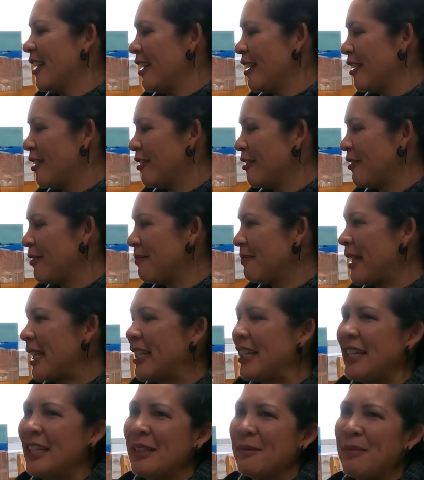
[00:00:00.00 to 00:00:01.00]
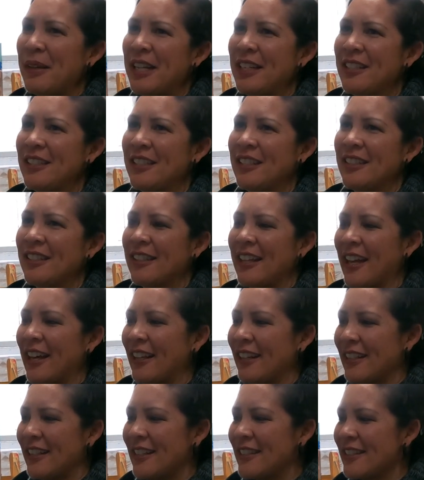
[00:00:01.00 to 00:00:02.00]
of making a painting
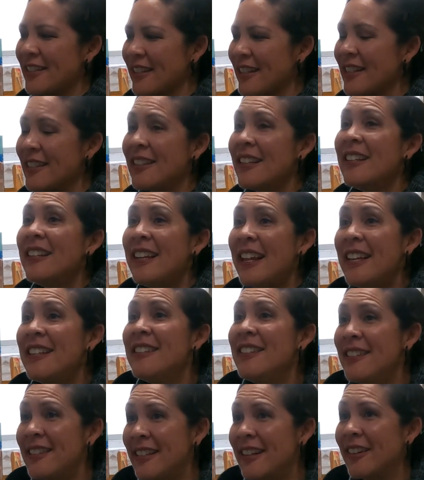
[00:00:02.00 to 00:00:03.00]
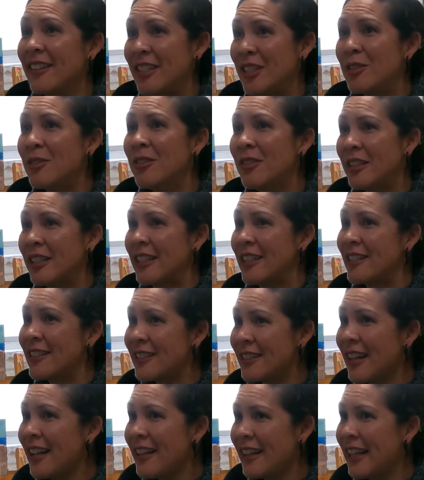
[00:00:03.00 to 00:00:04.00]
that is unnecessary, truly.
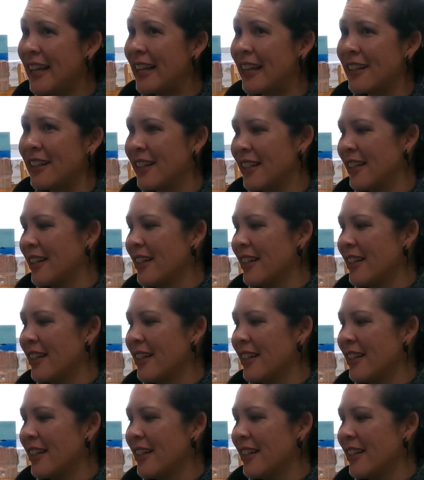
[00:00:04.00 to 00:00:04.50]
It's not like